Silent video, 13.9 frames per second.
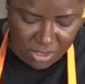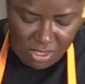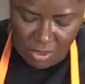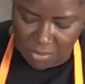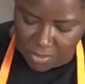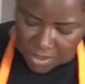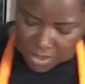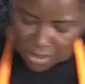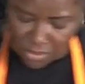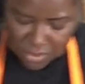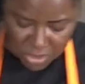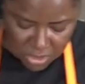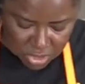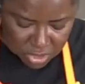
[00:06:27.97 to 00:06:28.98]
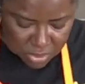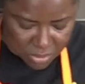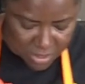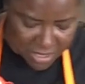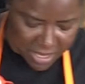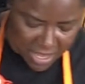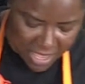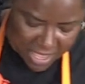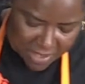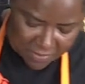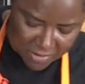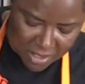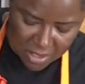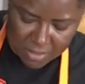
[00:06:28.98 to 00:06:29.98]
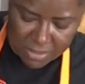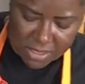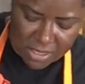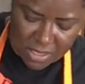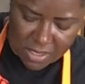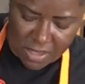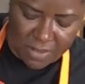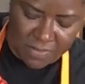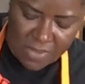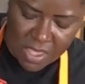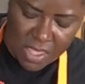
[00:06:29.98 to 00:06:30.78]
So we're using 2.5 cups of